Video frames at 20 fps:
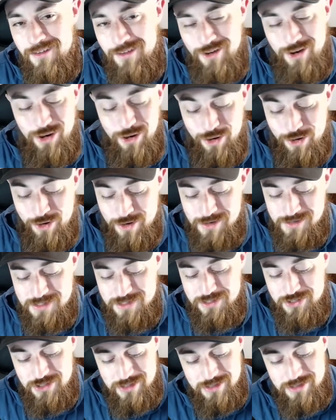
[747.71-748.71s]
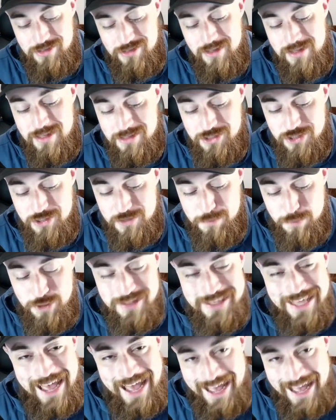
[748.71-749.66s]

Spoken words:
cards and then just put the